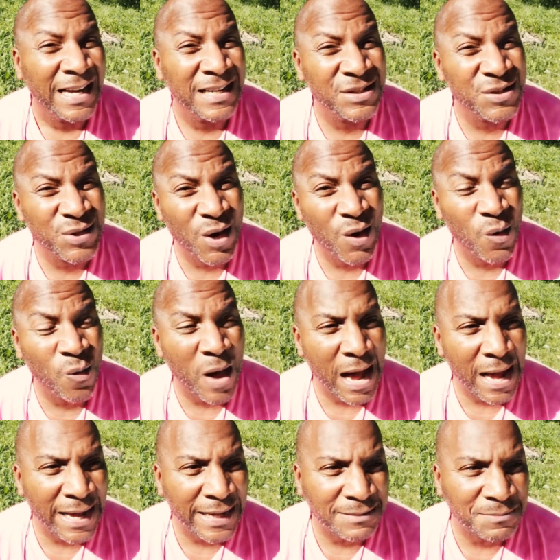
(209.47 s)
And so
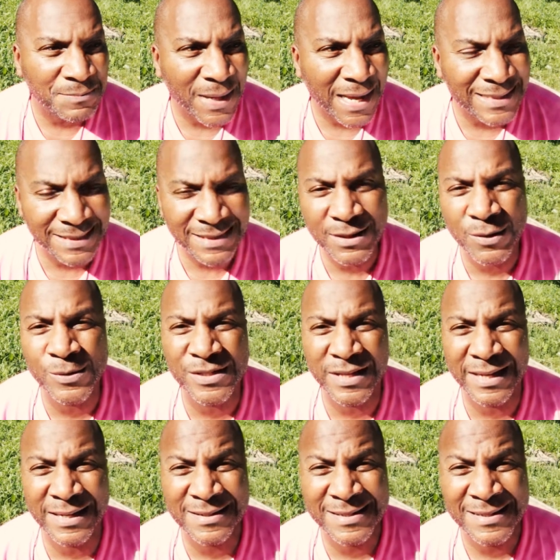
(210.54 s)
I did those
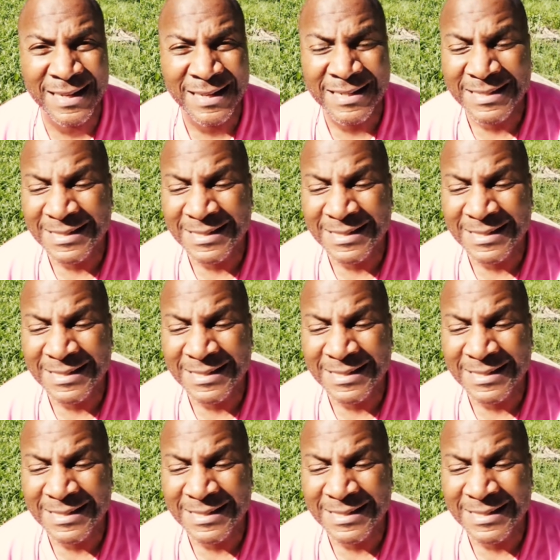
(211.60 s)
things.